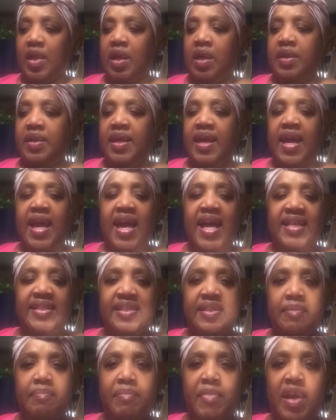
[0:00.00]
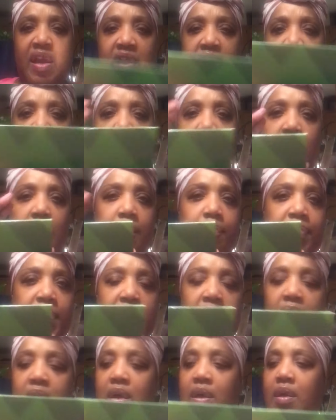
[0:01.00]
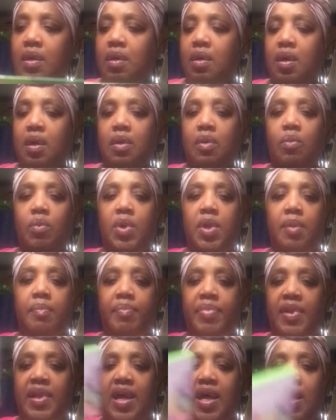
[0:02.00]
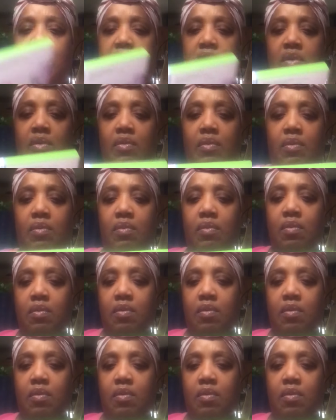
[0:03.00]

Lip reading: And it has a mirror up here. I don't want to blind you.